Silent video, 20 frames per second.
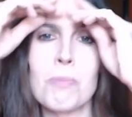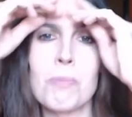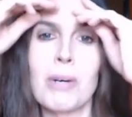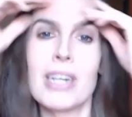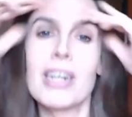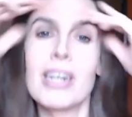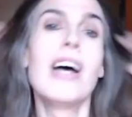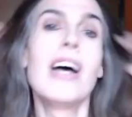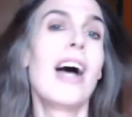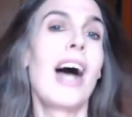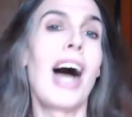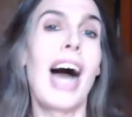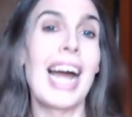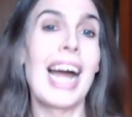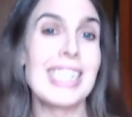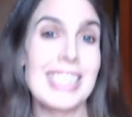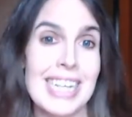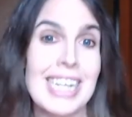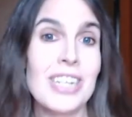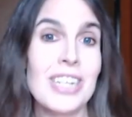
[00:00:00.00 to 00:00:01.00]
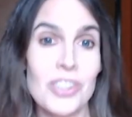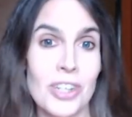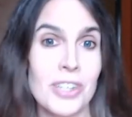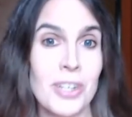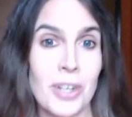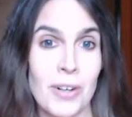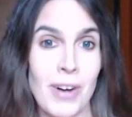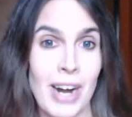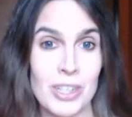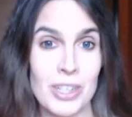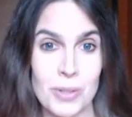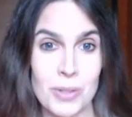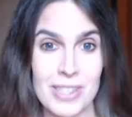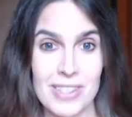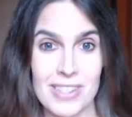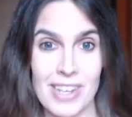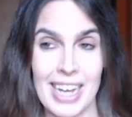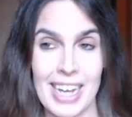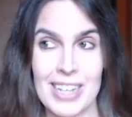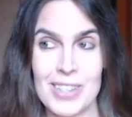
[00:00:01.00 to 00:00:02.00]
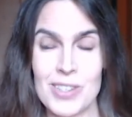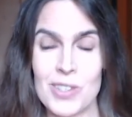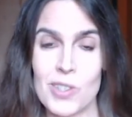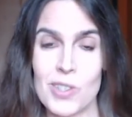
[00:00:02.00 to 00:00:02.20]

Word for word: but I teach undergraduate science.